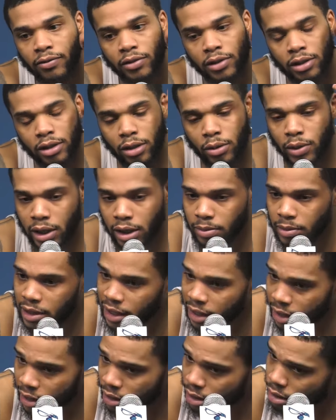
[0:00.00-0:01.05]
Yeah, for sure. We're up
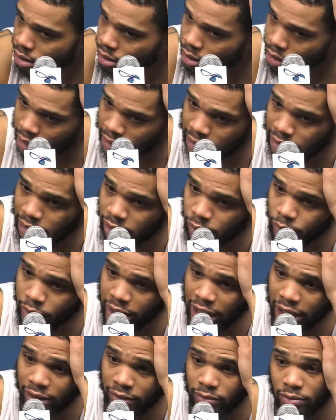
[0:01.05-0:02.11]
10, and then
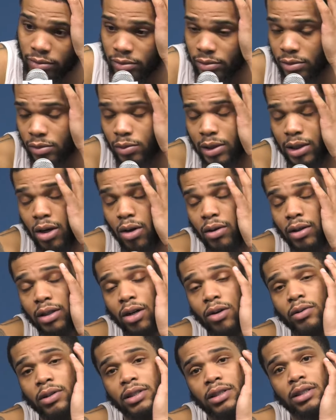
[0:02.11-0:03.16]
we're
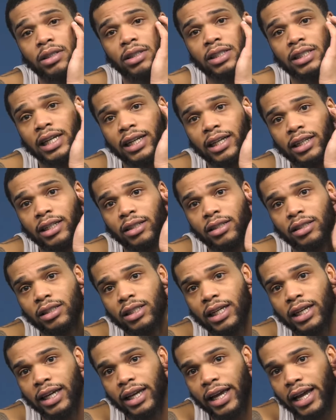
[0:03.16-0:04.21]
going into the second
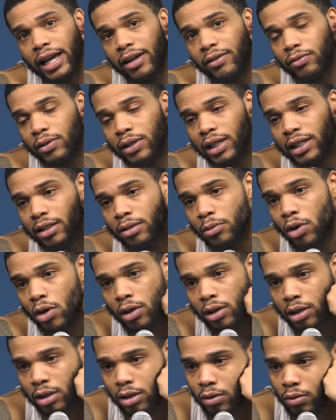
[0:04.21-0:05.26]
half. We let them go
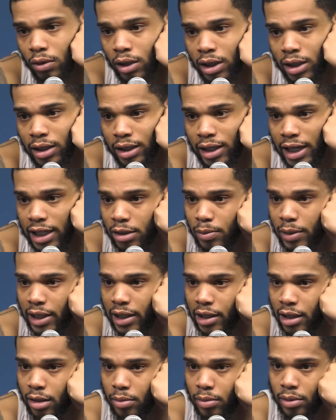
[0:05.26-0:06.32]
on a little run and catch
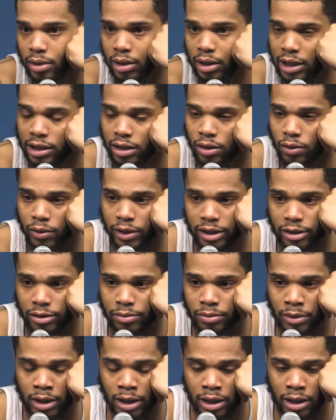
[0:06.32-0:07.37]
back up, get their
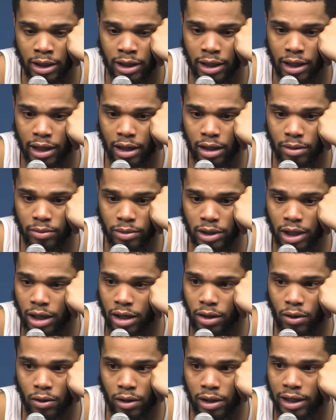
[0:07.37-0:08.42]
rhythm.
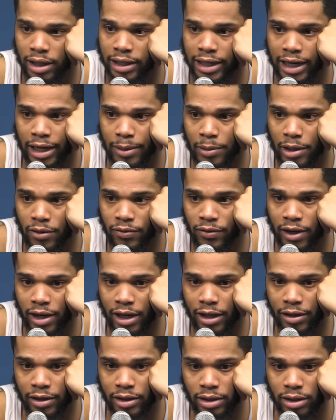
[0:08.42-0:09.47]
Third quarter, they came out
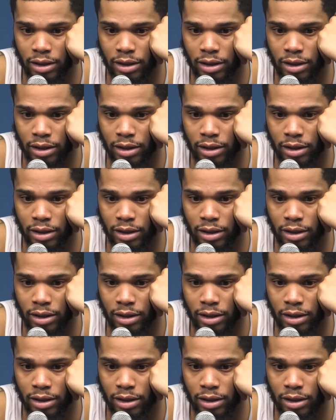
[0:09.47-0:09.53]
firing.